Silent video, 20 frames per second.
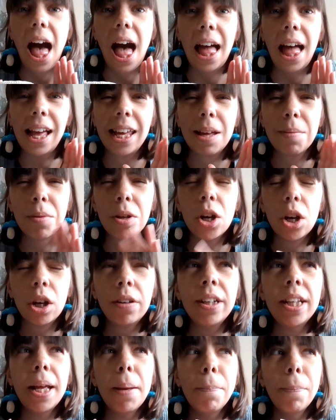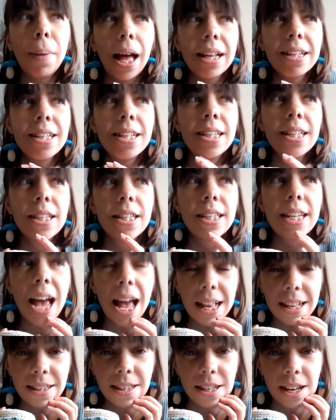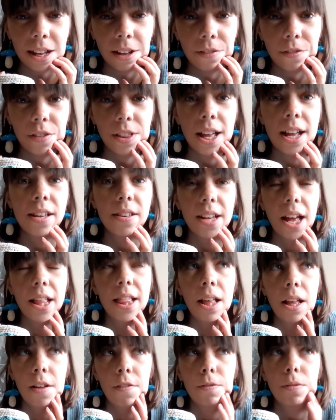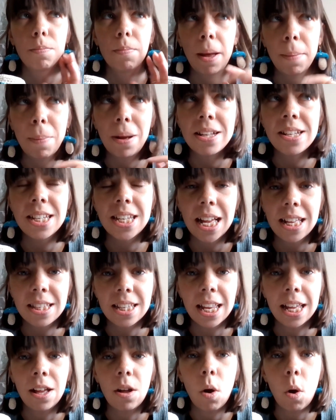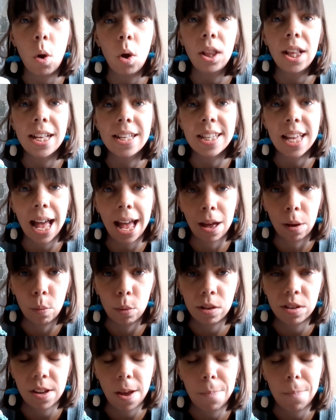I am currently pattern testing for this. I think my pattern testing call is out.